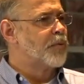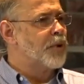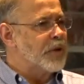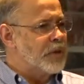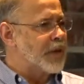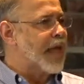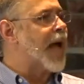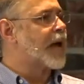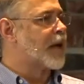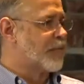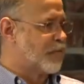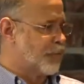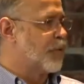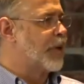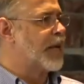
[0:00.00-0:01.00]
a, real lack
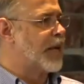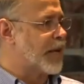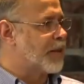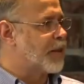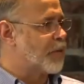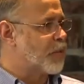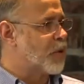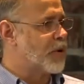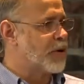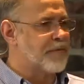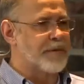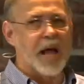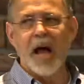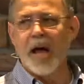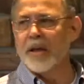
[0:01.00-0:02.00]
of reading the Word
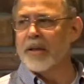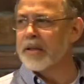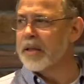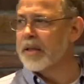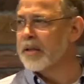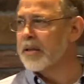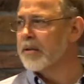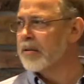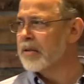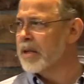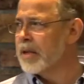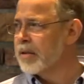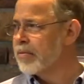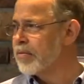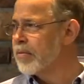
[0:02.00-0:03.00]
of God in
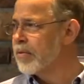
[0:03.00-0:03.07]
in